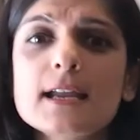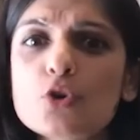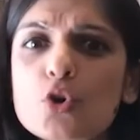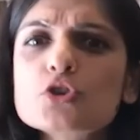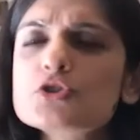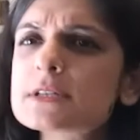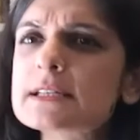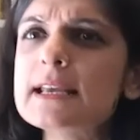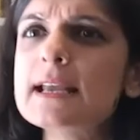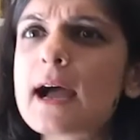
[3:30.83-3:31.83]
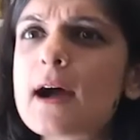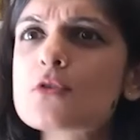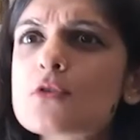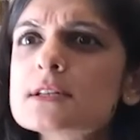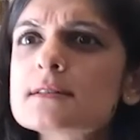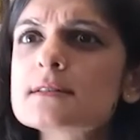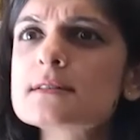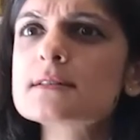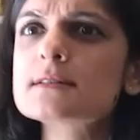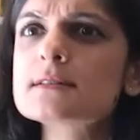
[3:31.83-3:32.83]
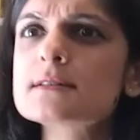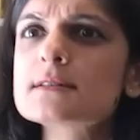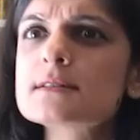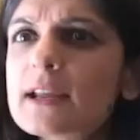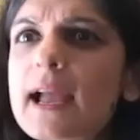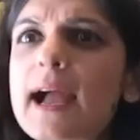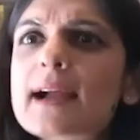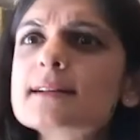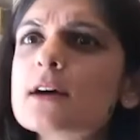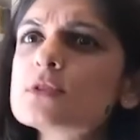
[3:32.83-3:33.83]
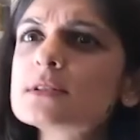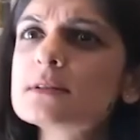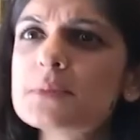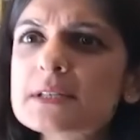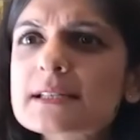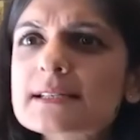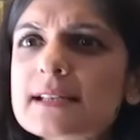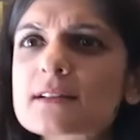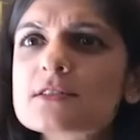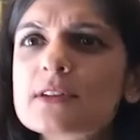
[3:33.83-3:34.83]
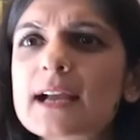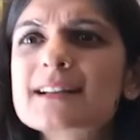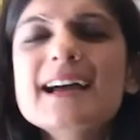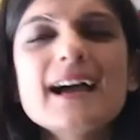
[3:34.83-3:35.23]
in order to see how does the consumer react, how does the business sector react.